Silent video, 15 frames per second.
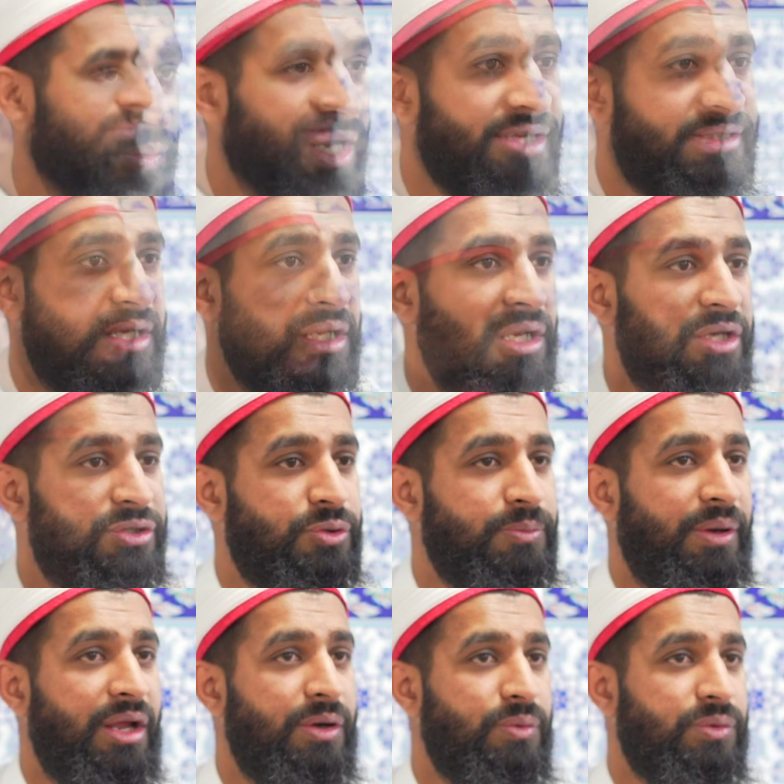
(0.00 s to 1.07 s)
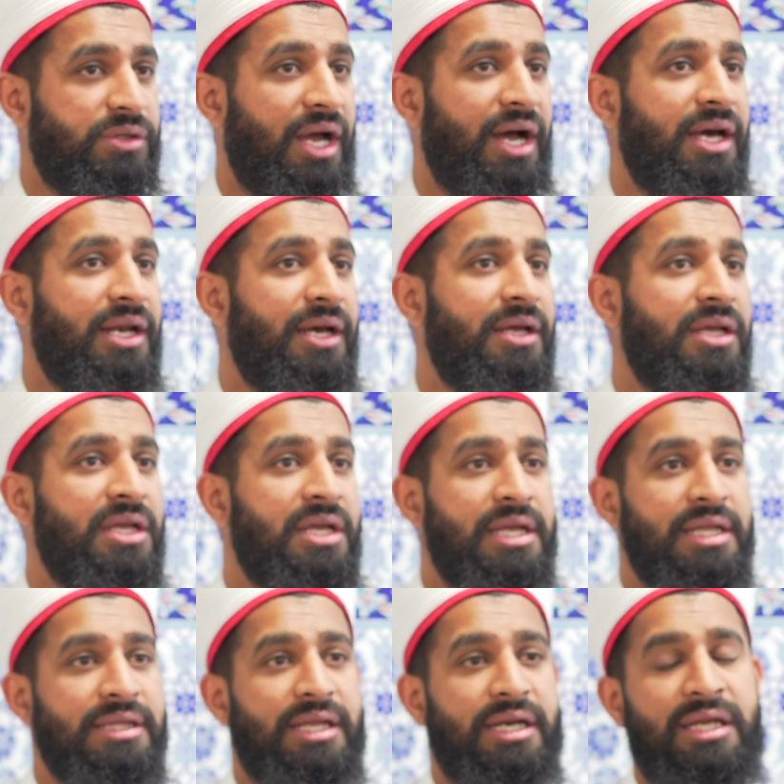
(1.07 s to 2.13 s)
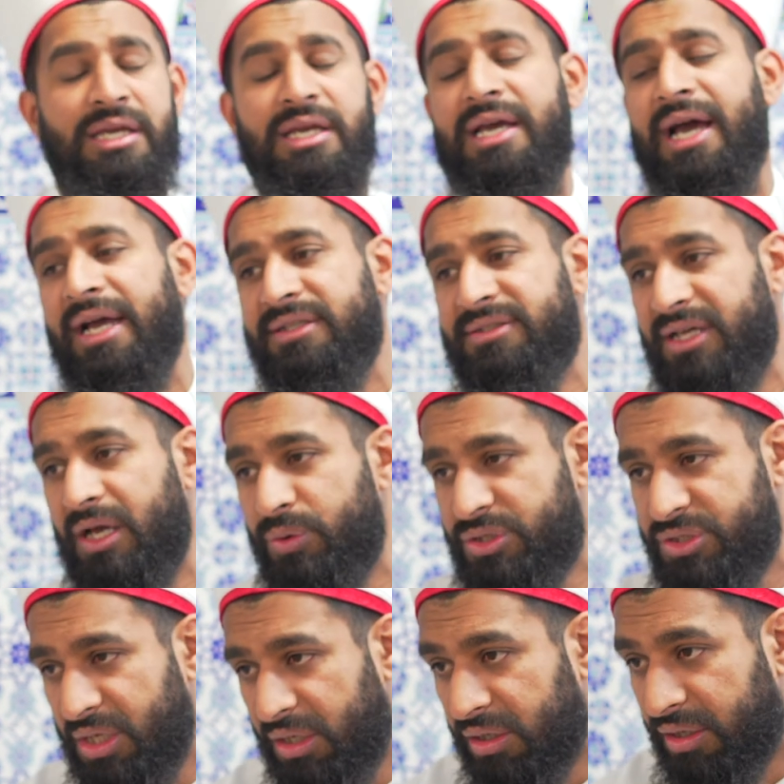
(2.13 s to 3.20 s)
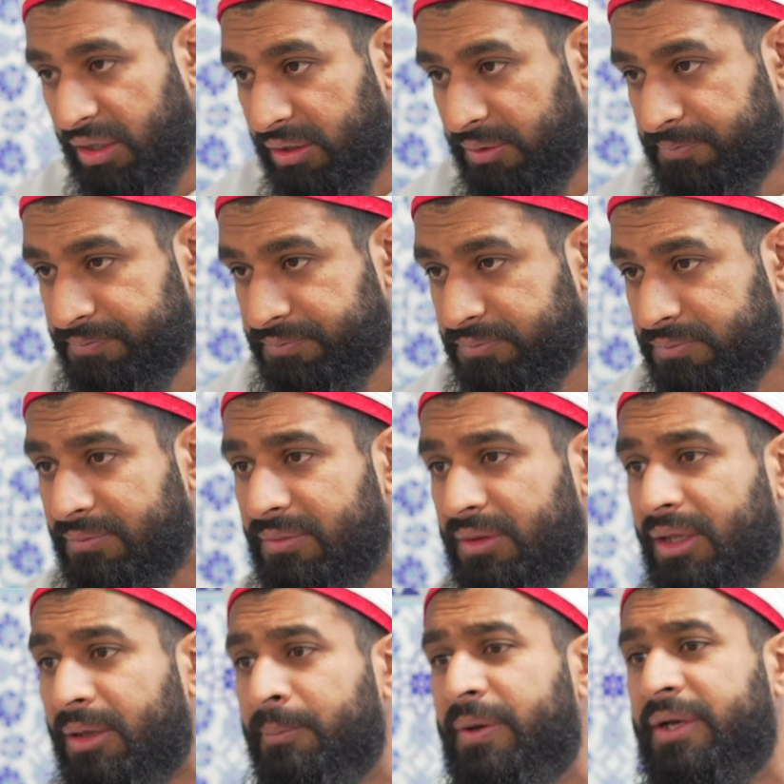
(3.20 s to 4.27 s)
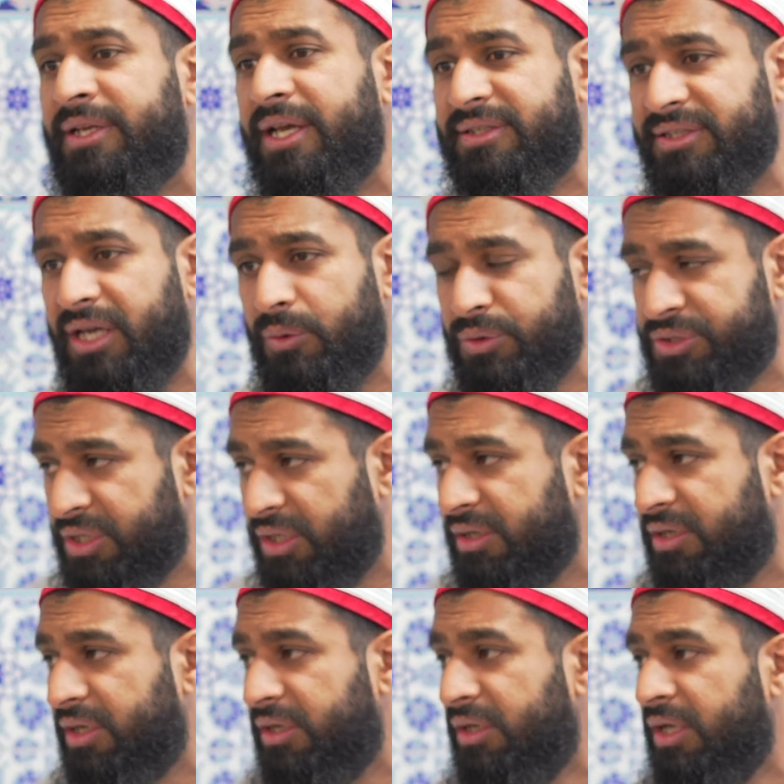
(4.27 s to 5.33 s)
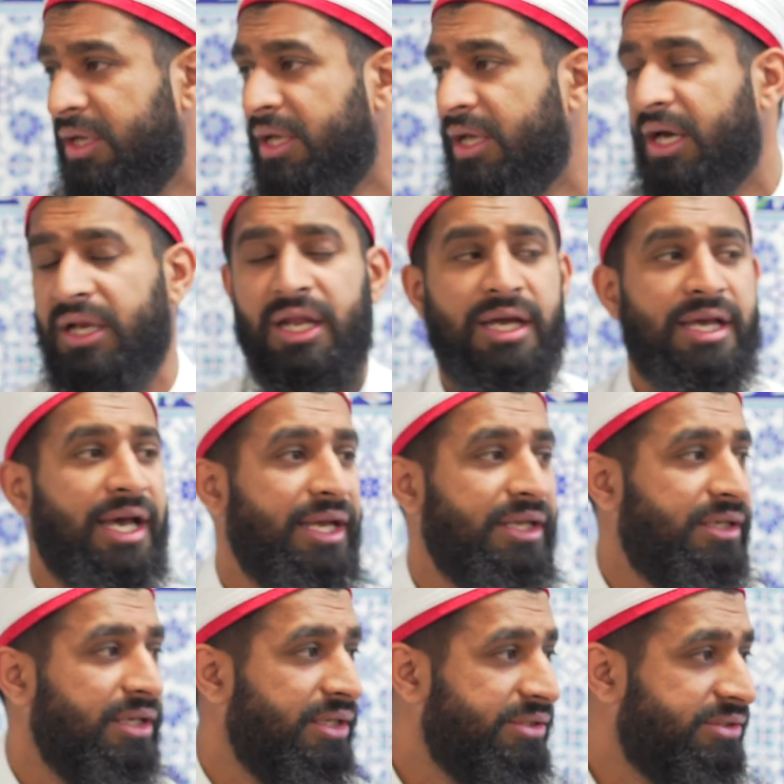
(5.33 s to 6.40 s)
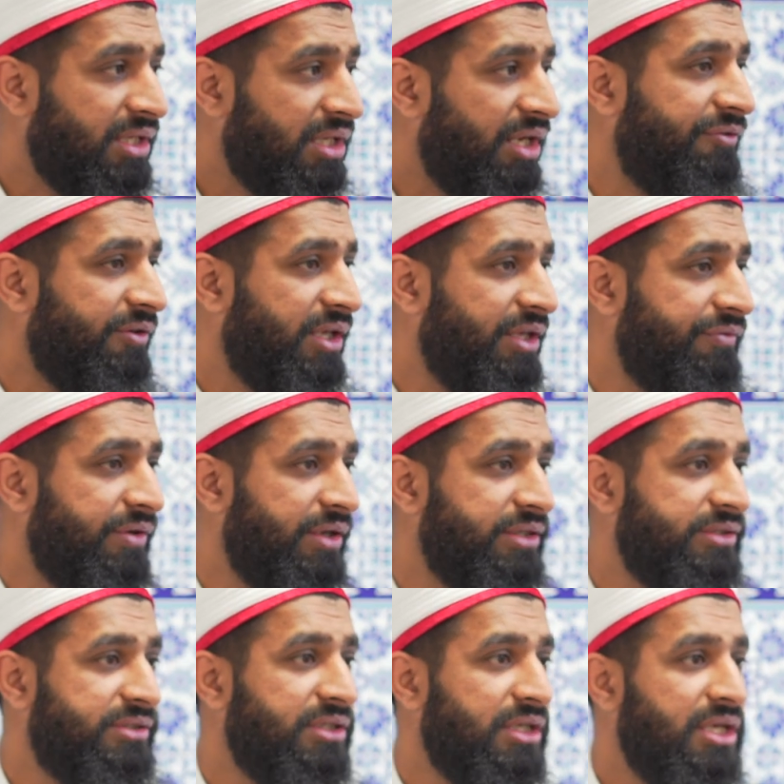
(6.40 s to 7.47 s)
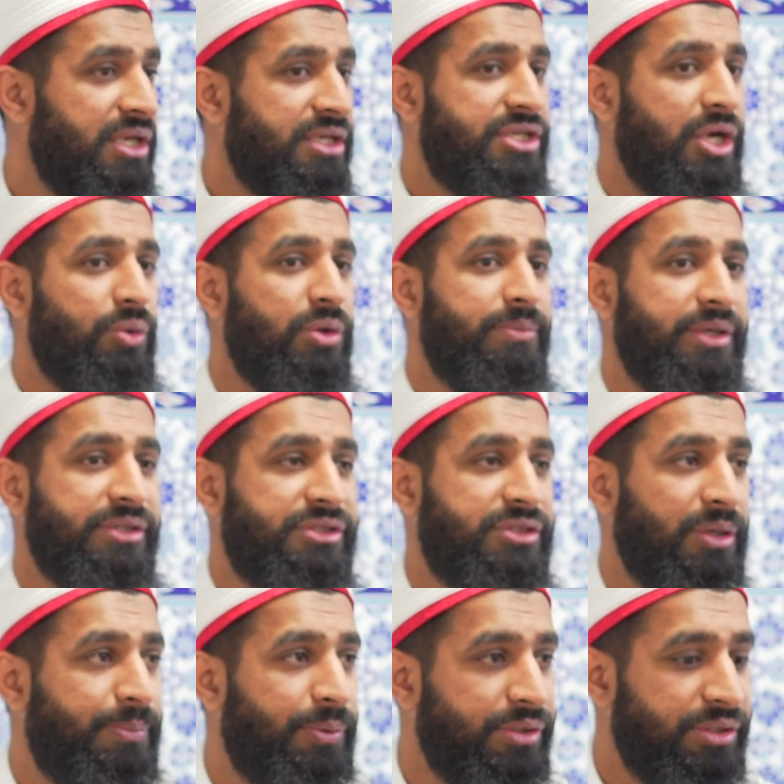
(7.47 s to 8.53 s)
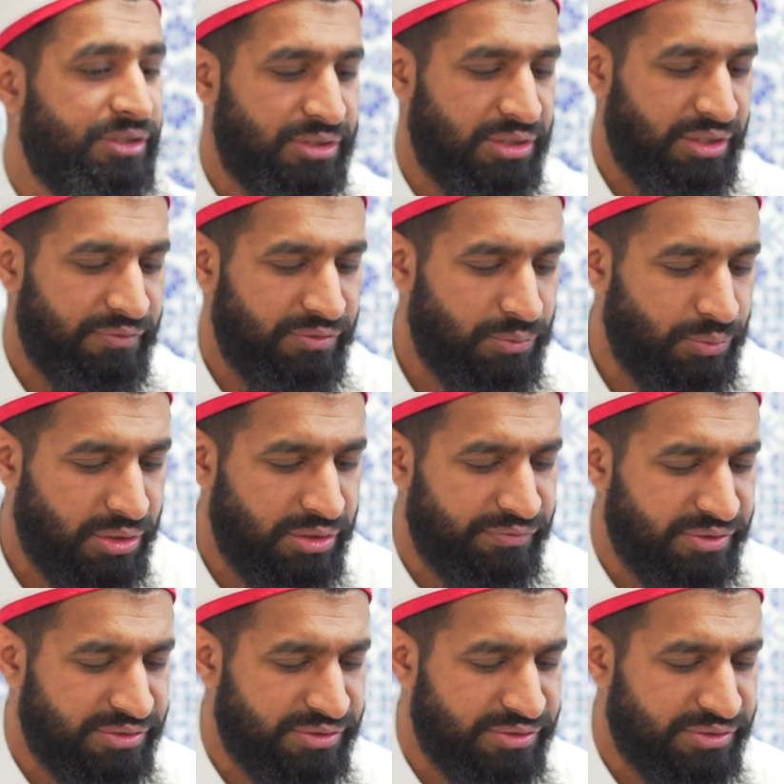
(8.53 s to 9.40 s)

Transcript: We ask Allah subhanahu wa ta'ala that He guides our children, protects our children. Allah guide us, Allah forgive us. Shower mercy upon each and every one of